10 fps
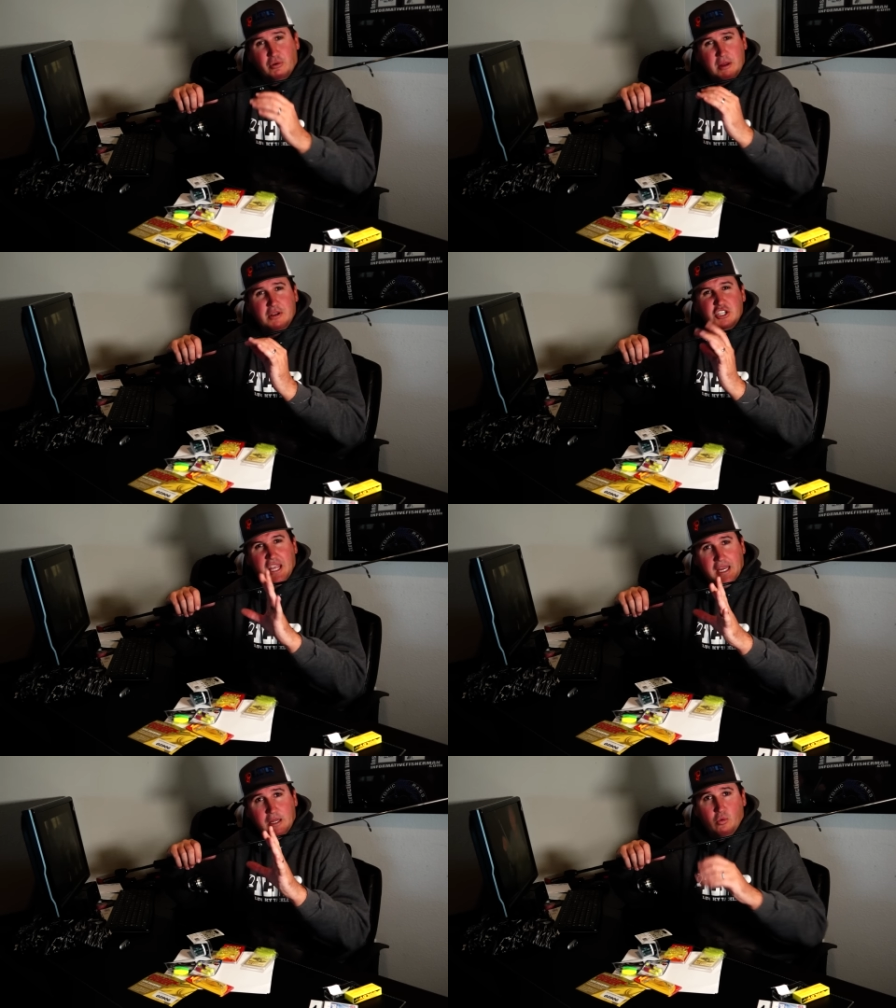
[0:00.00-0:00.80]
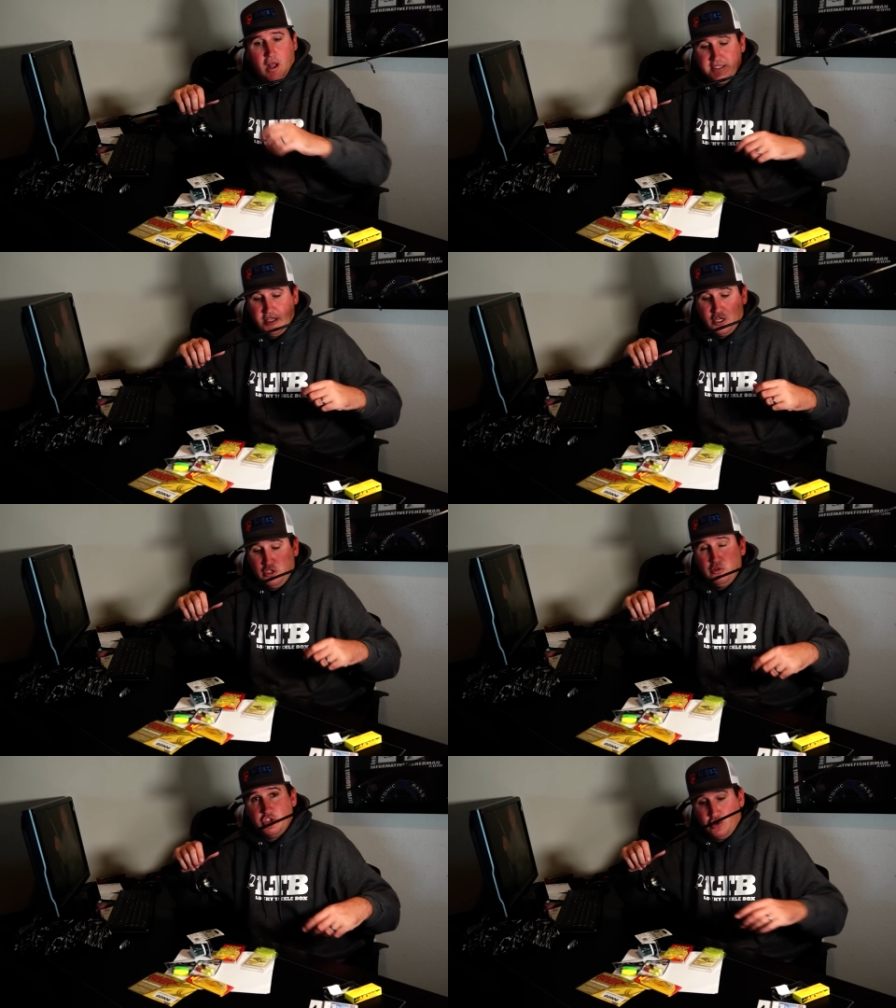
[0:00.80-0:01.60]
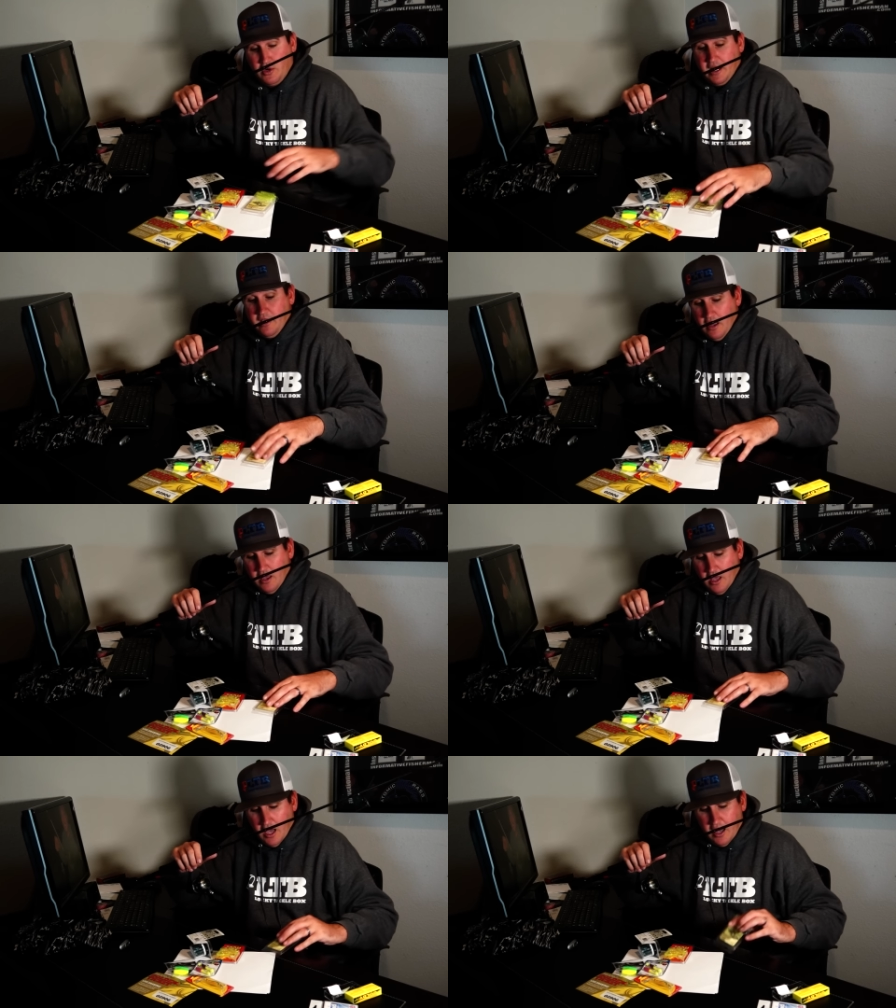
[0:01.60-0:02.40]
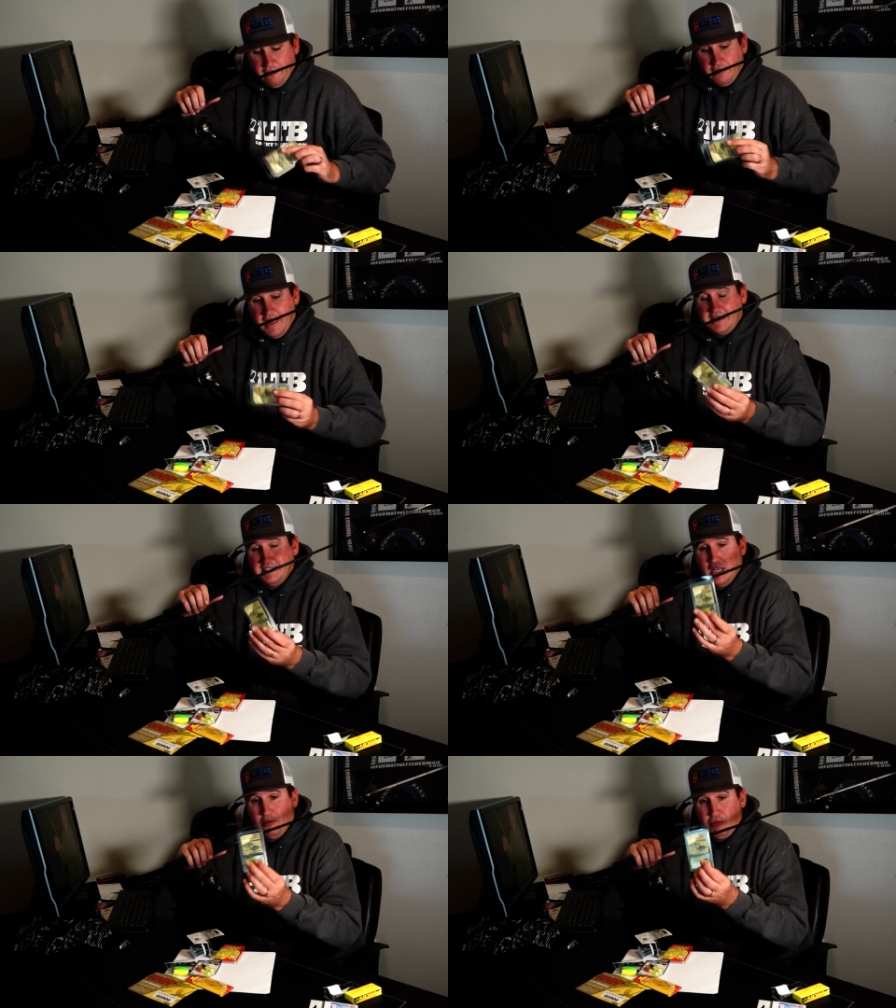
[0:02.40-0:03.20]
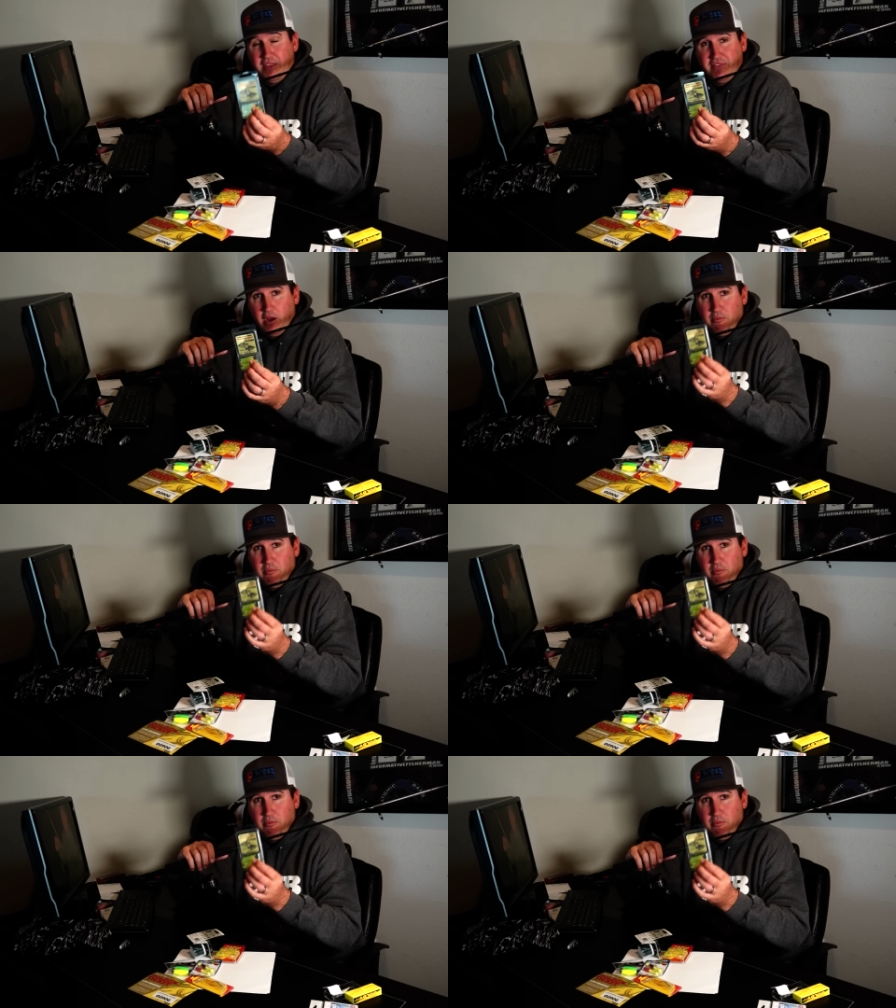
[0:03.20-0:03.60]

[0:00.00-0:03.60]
Pretty much any rod's gonna do the trick uh, for that setup right there.